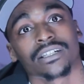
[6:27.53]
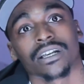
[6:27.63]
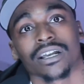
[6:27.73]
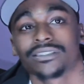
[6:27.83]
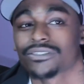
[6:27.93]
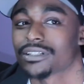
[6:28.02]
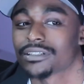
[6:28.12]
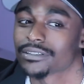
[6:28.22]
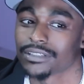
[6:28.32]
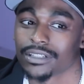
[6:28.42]
I try to
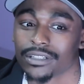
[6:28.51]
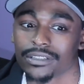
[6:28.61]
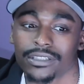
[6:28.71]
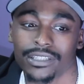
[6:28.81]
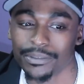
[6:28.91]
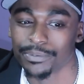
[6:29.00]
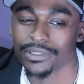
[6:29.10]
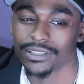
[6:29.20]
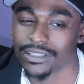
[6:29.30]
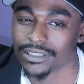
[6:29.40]
like keep it
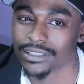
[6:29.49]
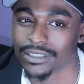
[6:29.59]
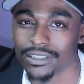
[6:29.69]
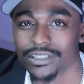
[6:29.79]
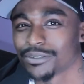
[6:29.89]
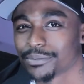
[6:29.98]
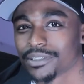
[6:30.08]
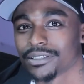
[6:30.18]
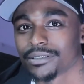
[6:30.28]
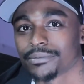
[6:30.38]
there a little
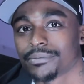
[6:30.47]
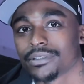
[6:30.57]
bit, but